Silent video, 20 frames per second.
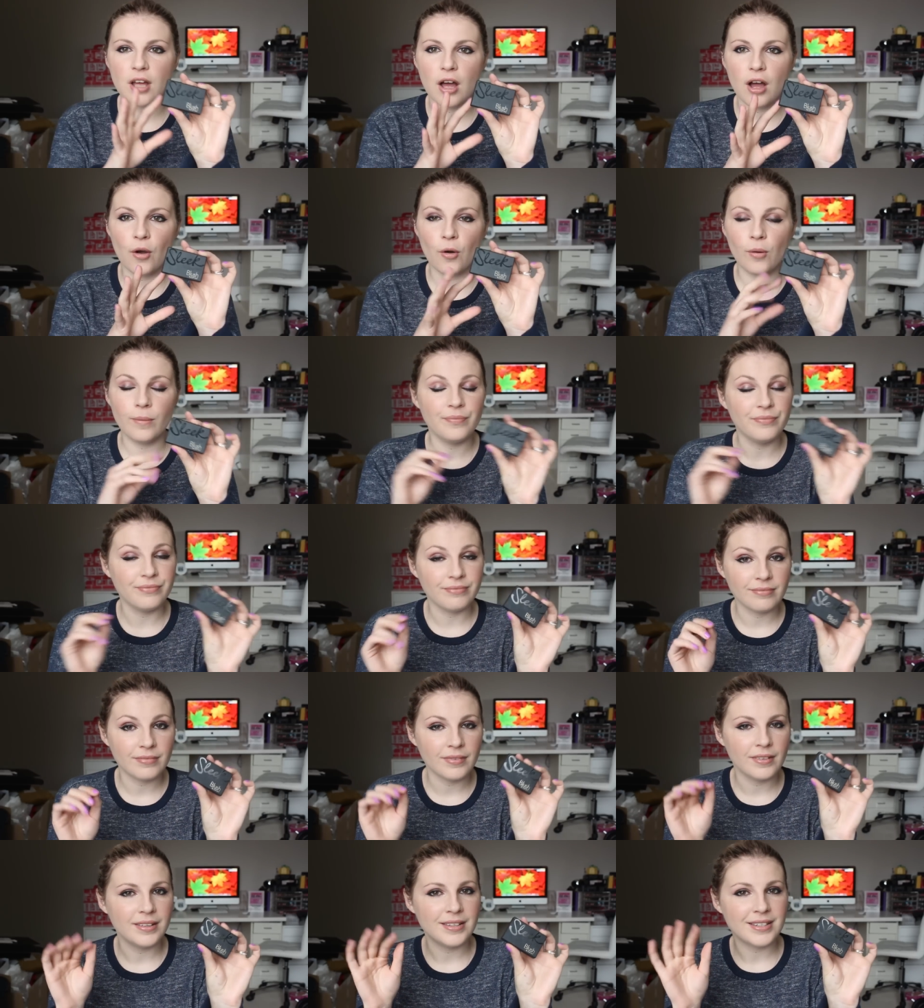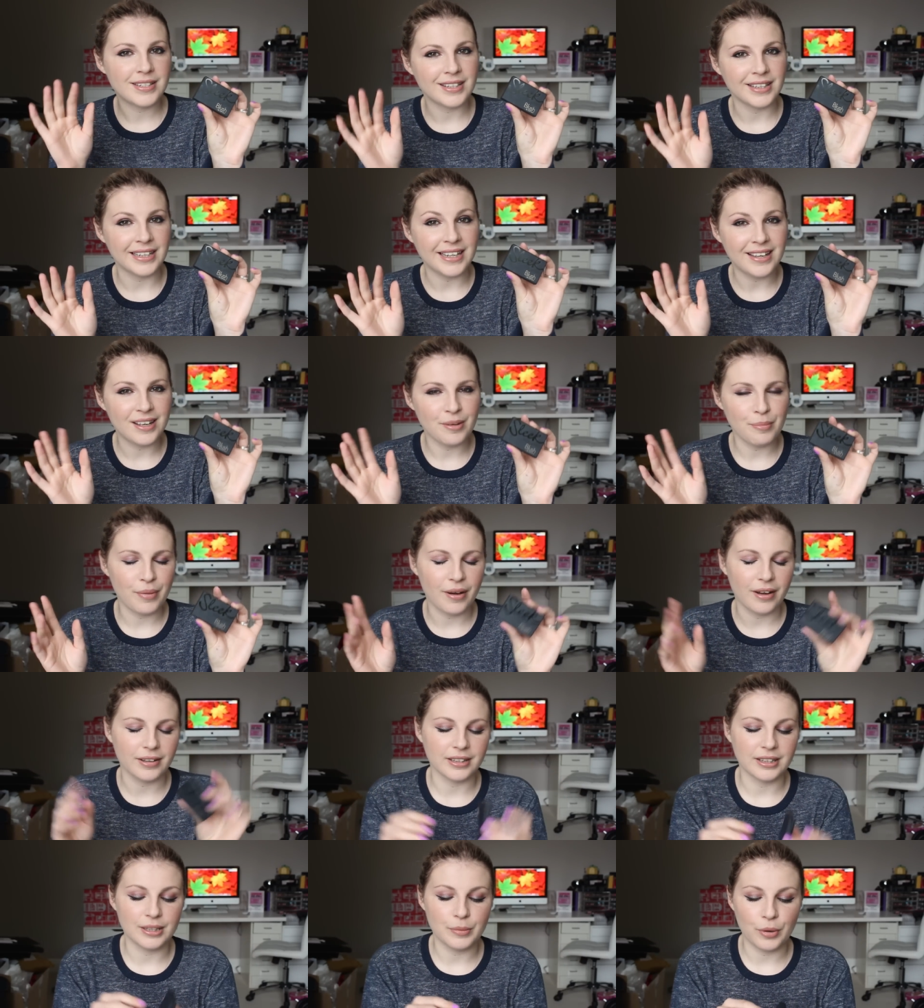so sleek,
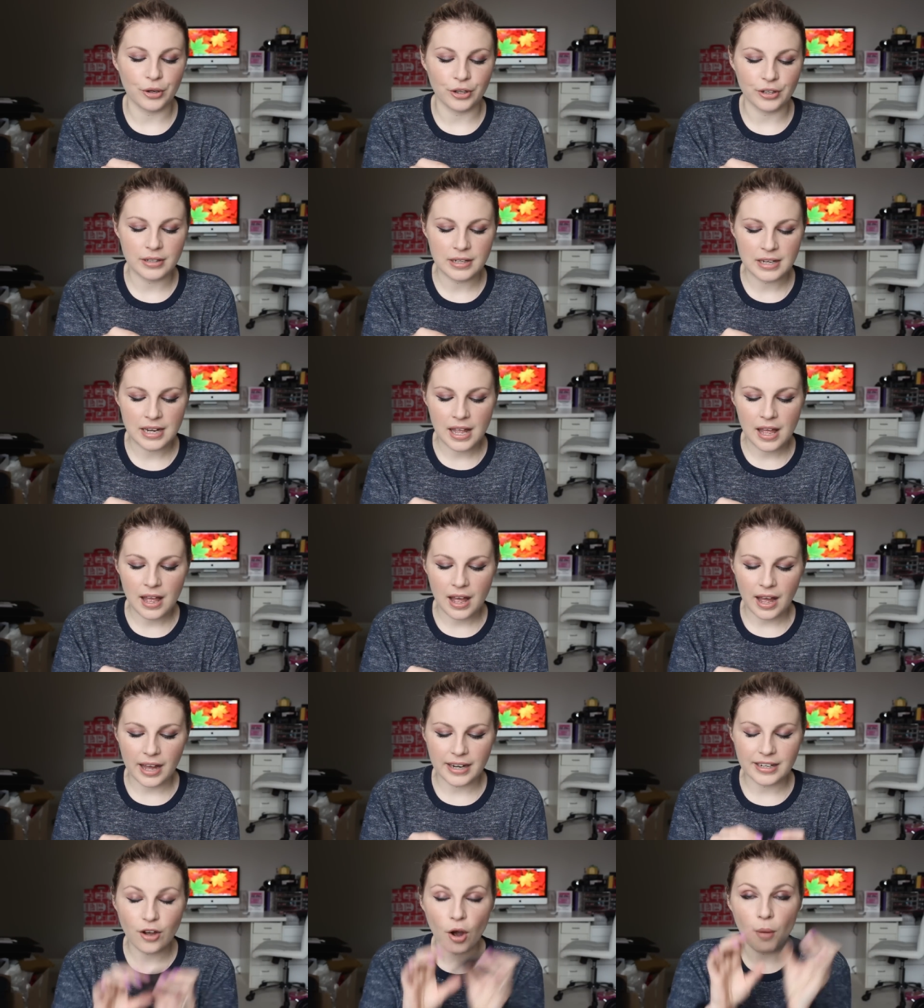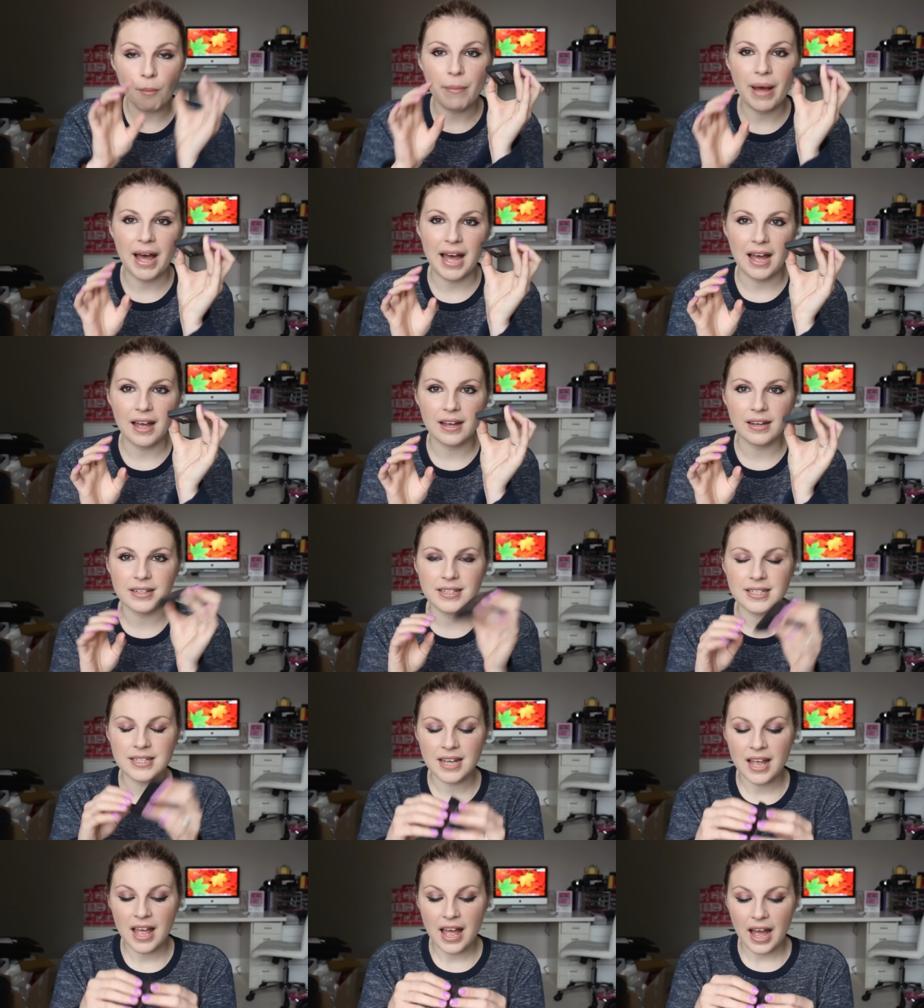pardon the pun, and
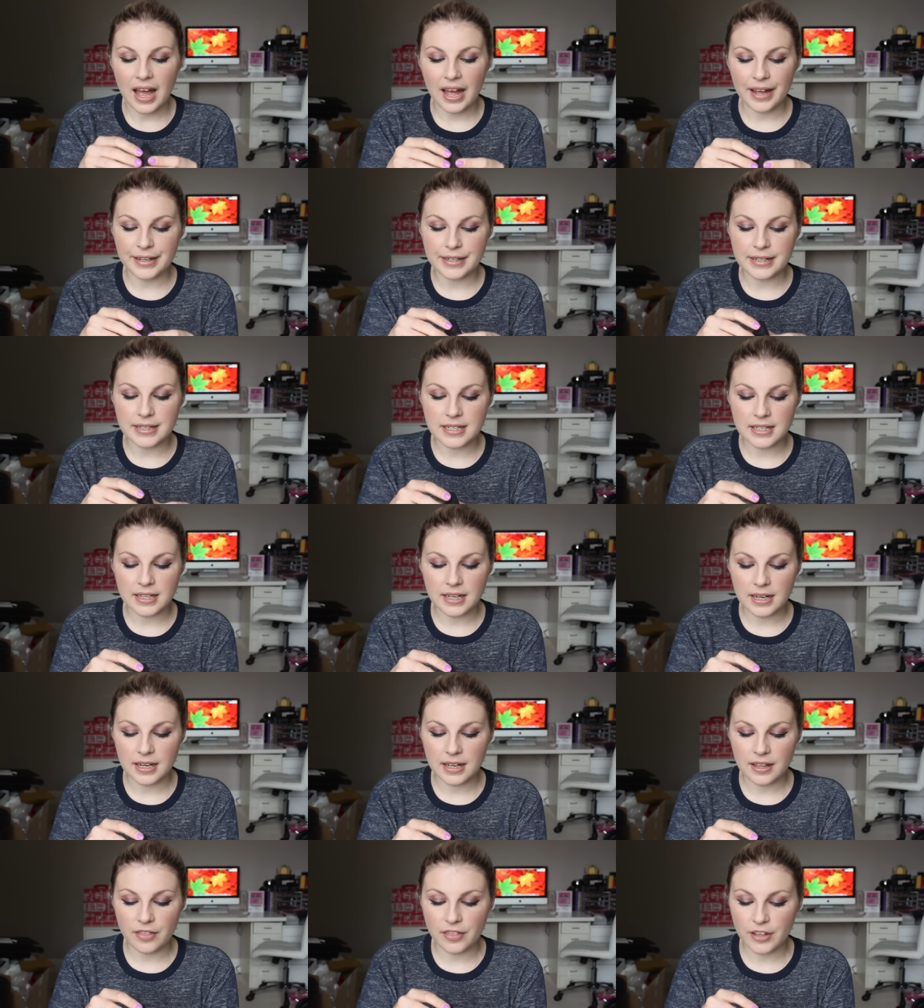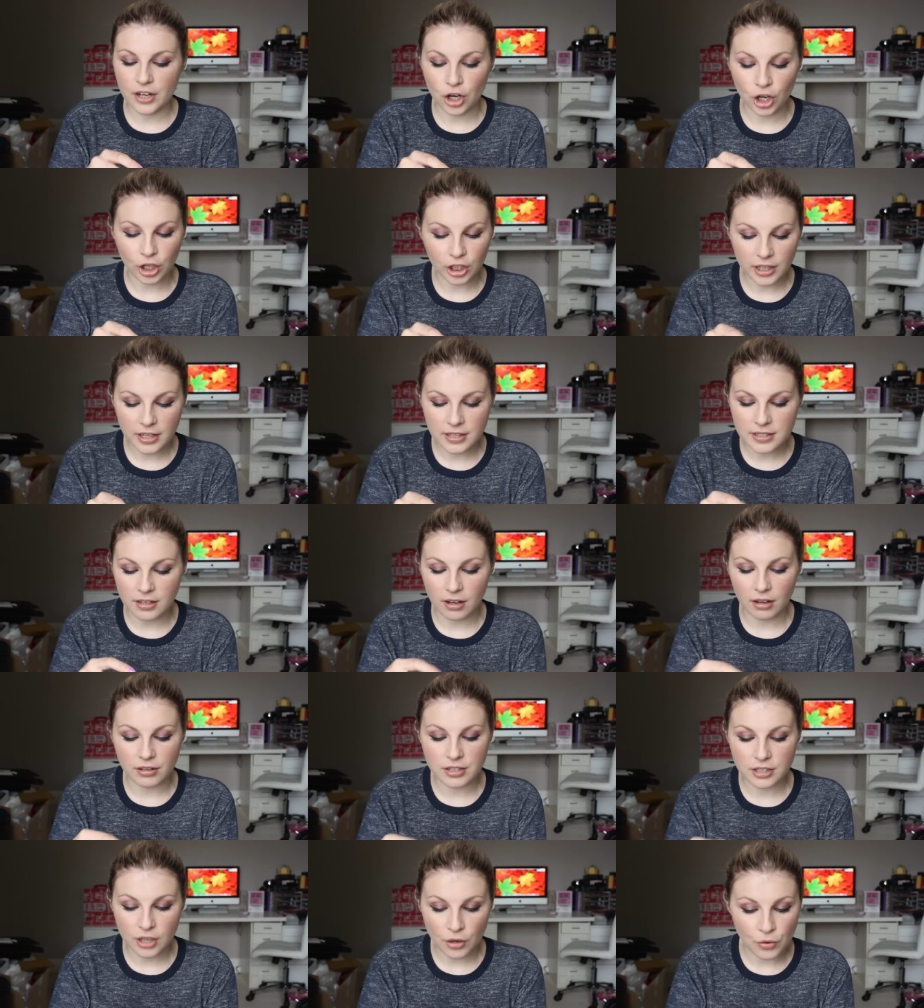compact, and the colours
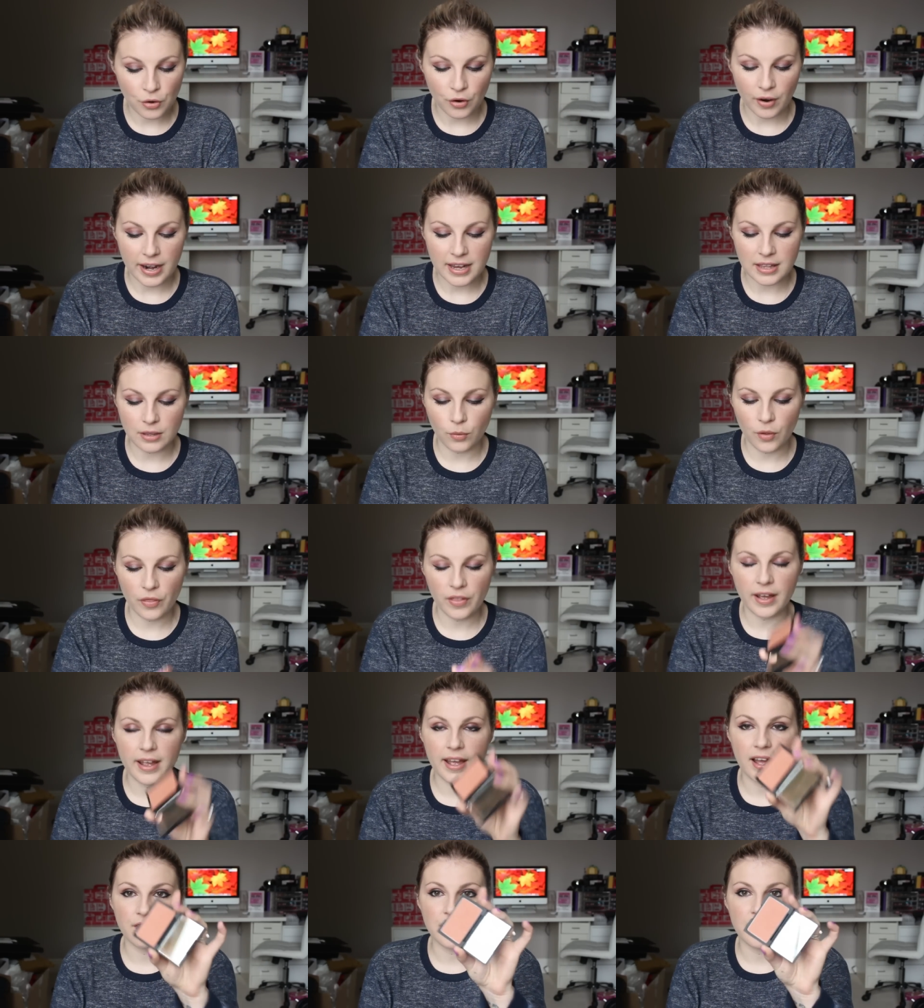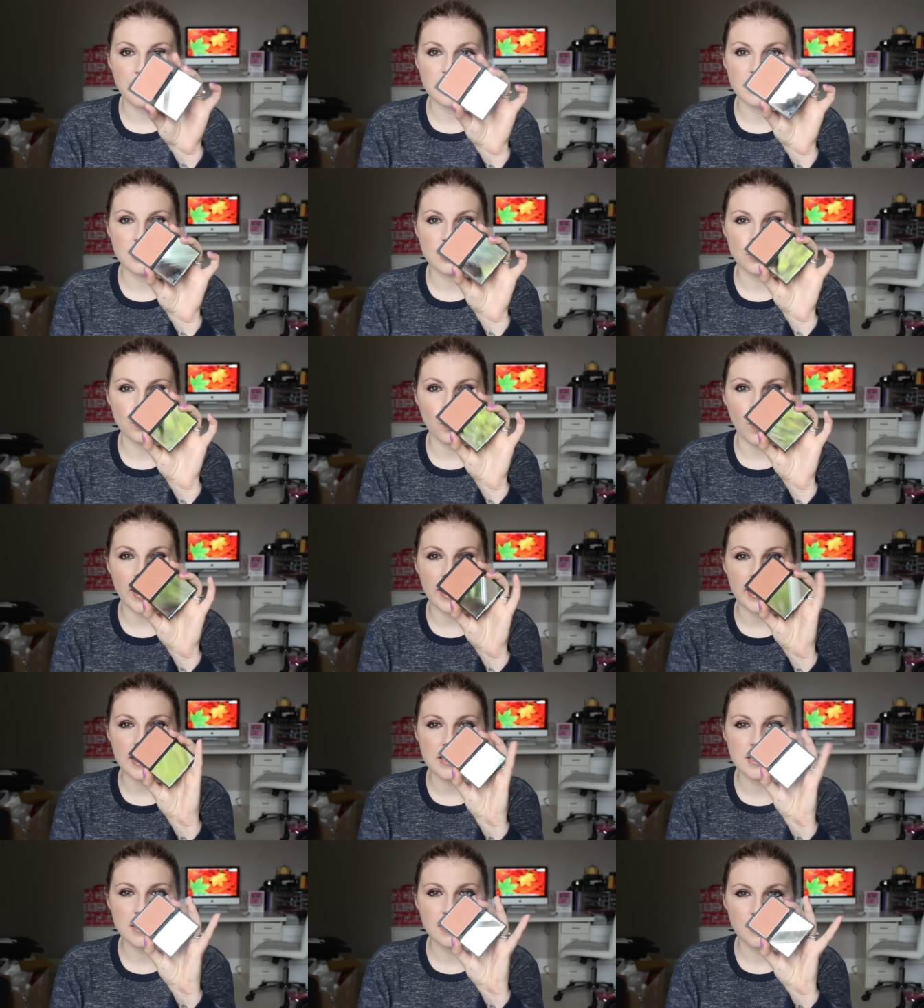are so great. The one that I have here is
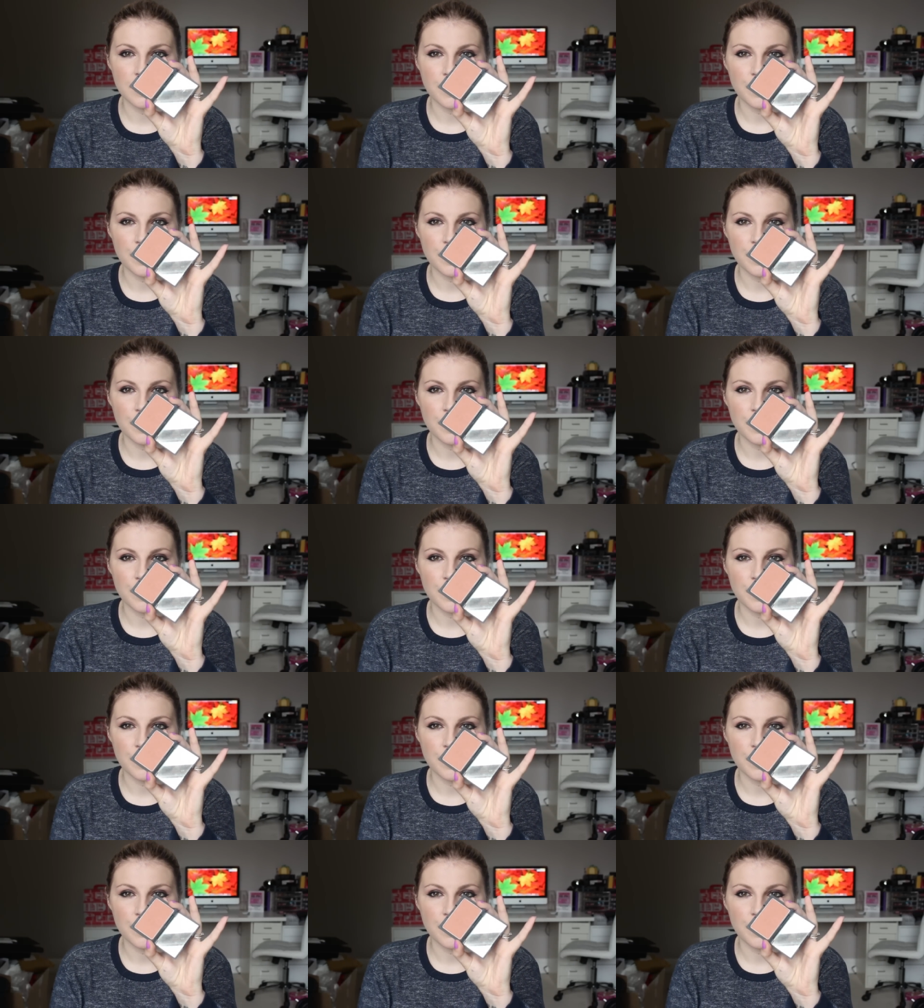Suede.